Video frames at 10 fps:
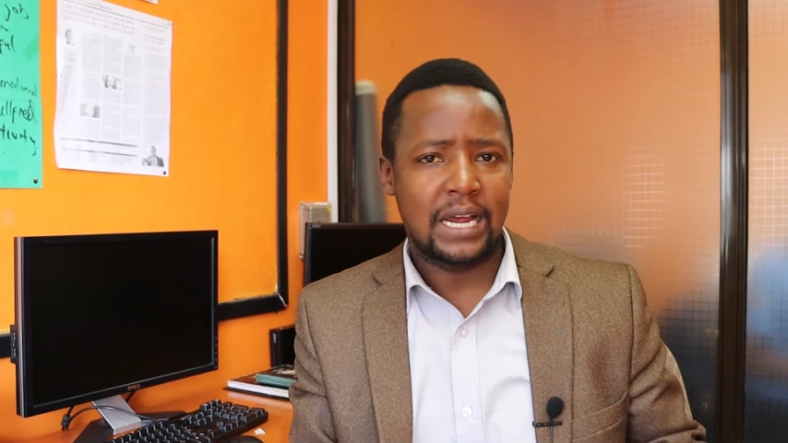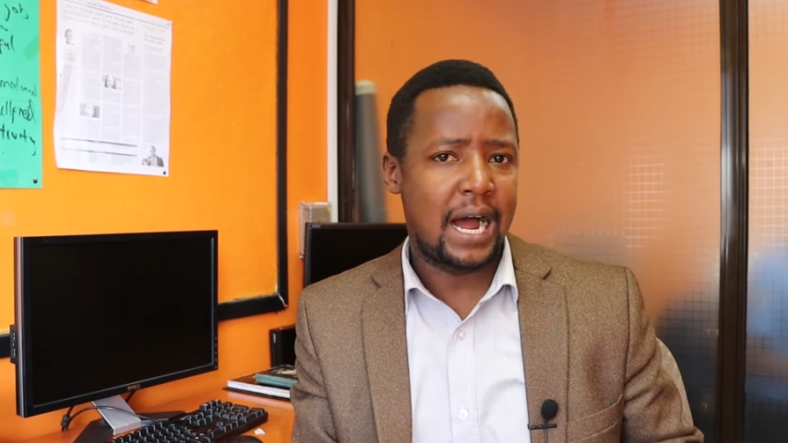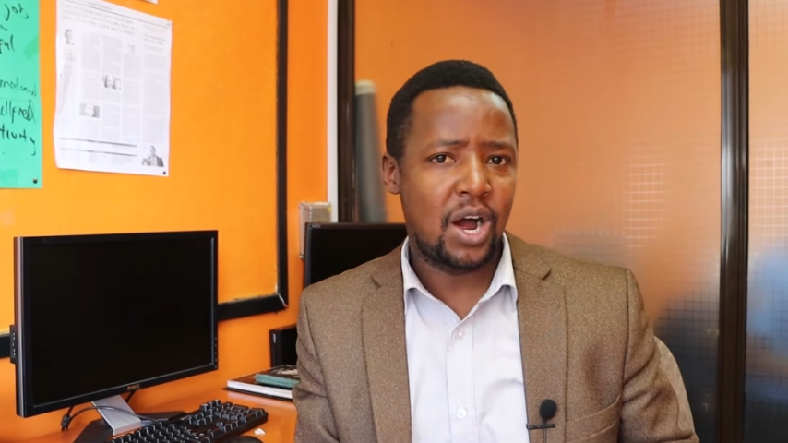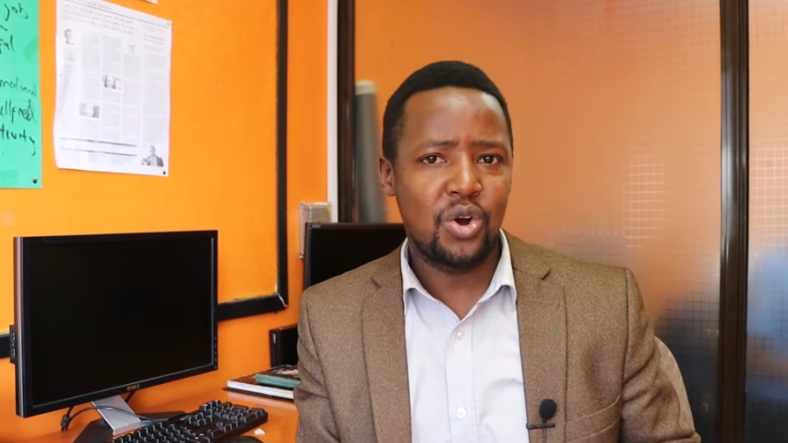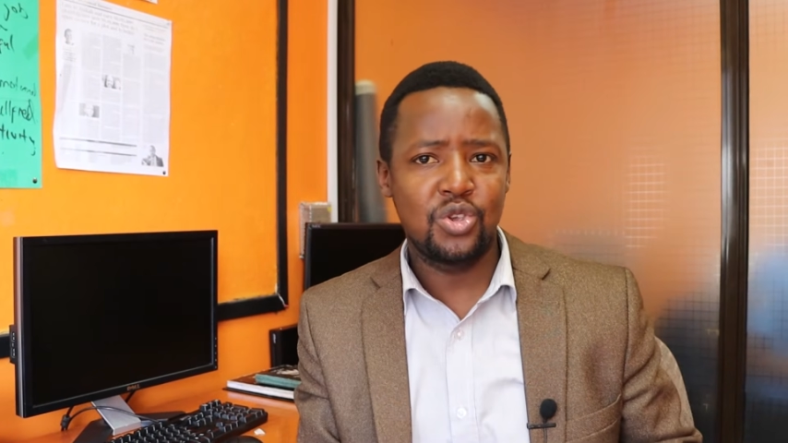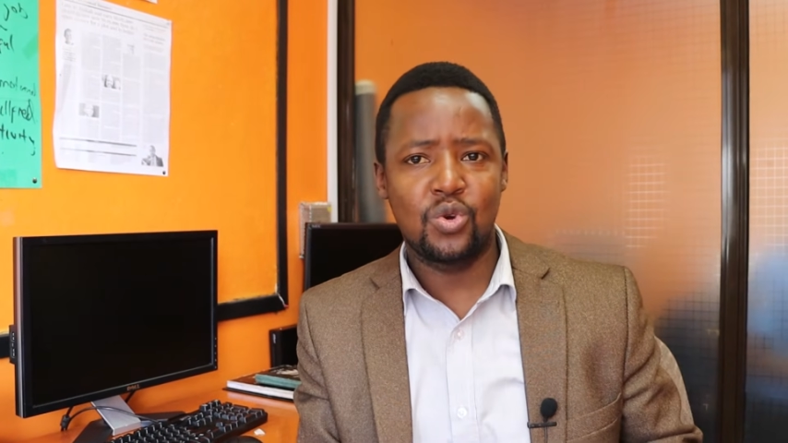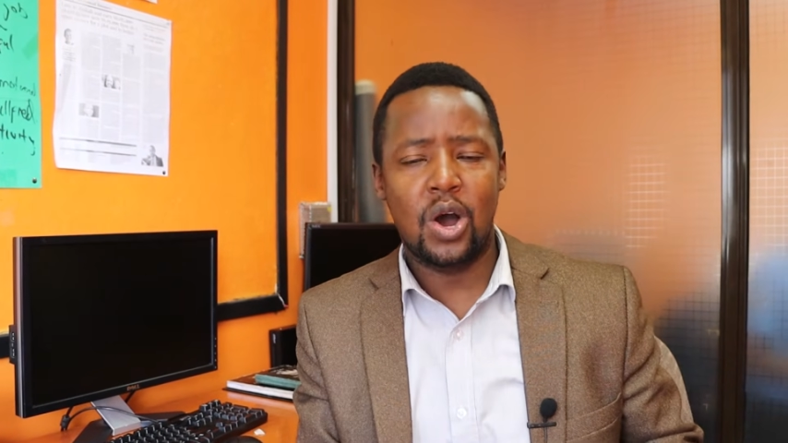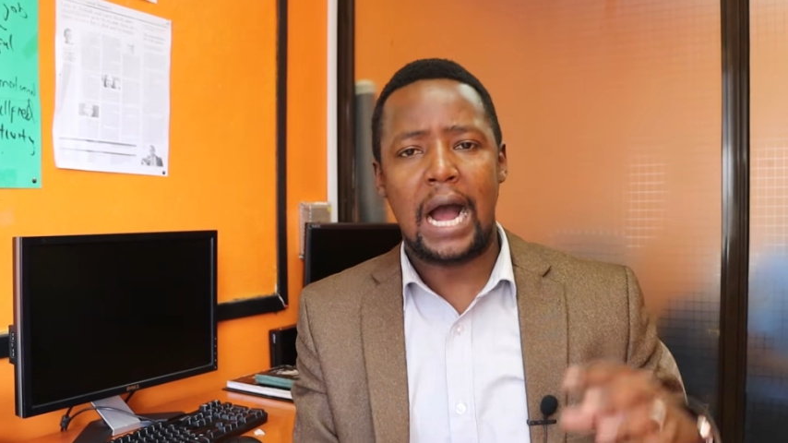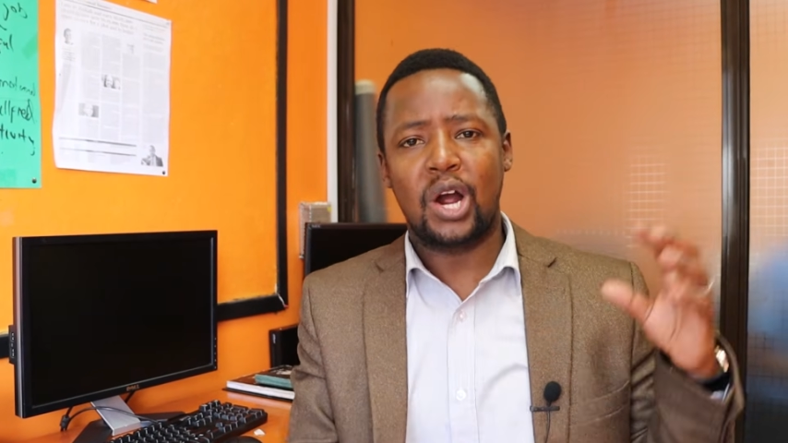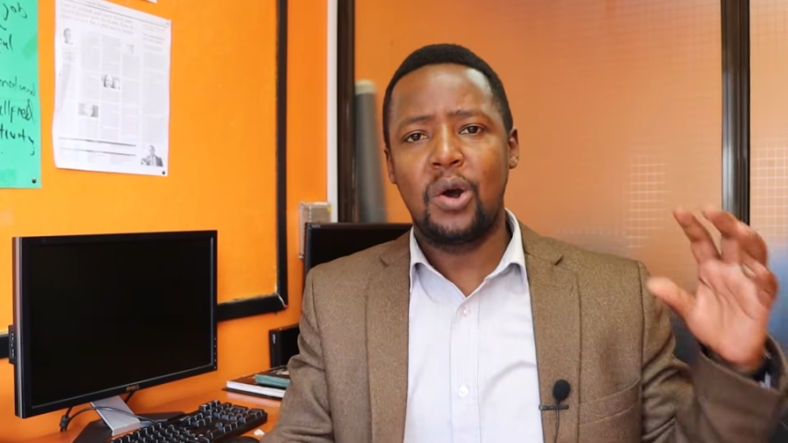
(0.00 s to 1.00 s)
how
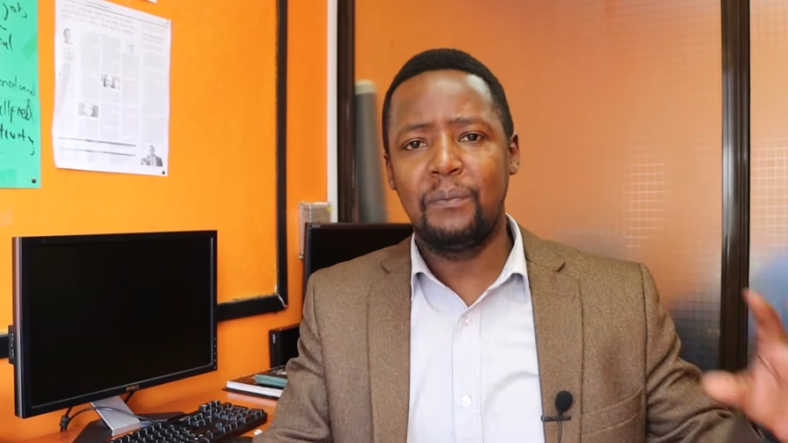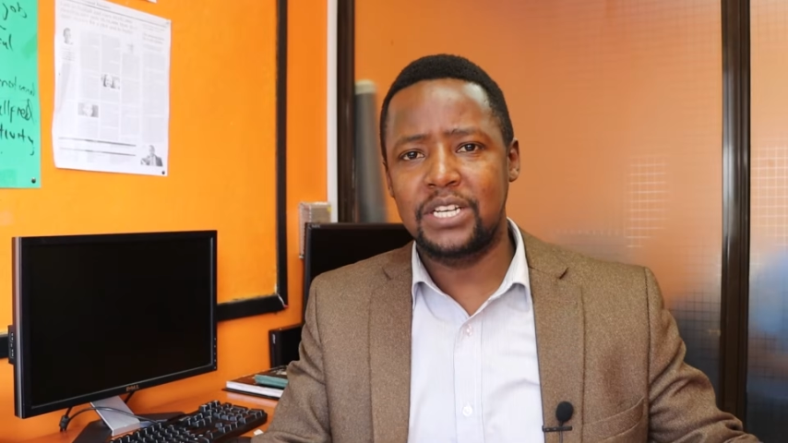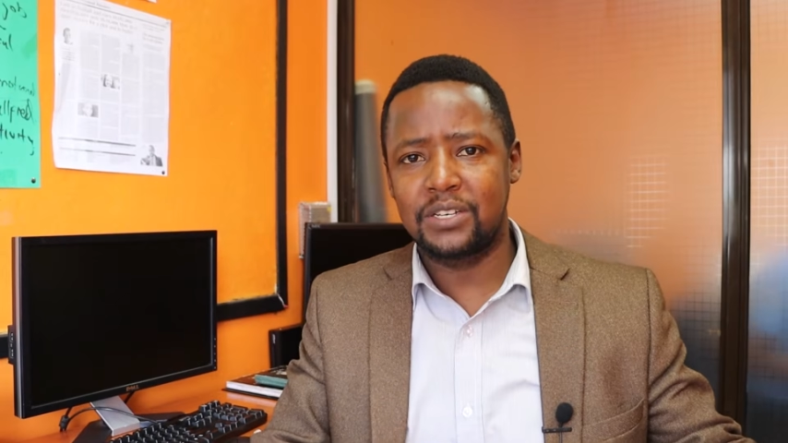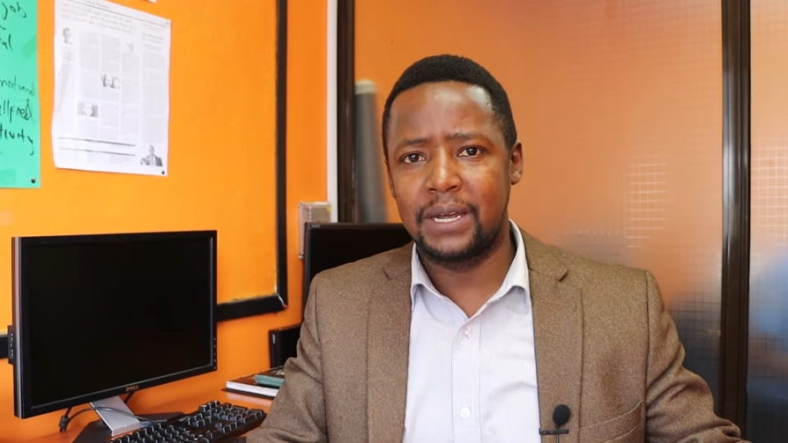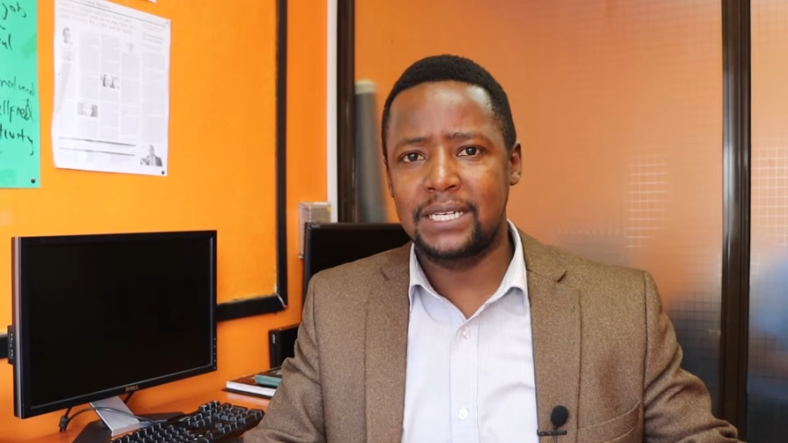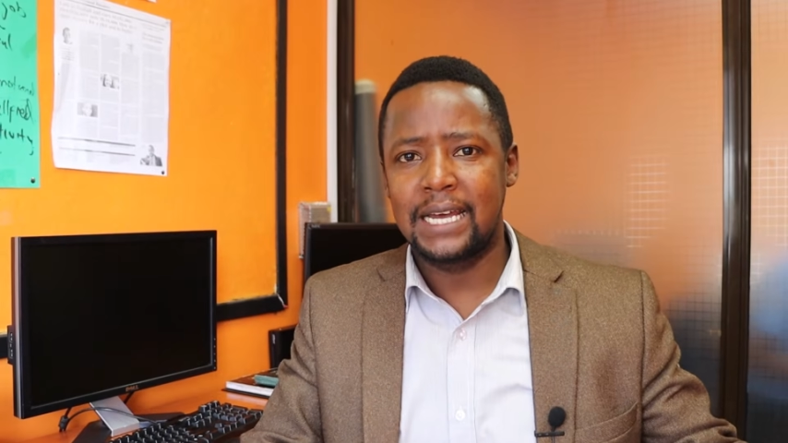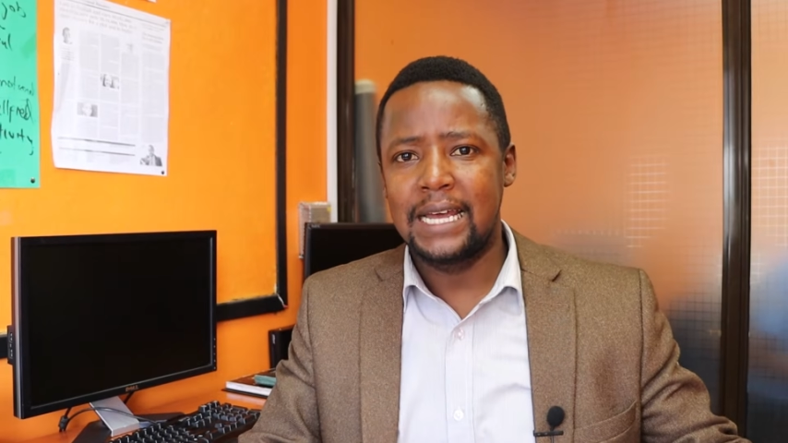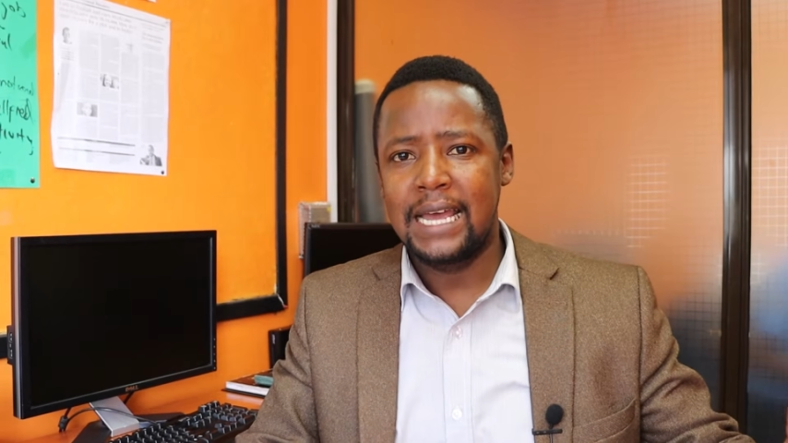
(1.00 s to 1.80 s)
your accomplishments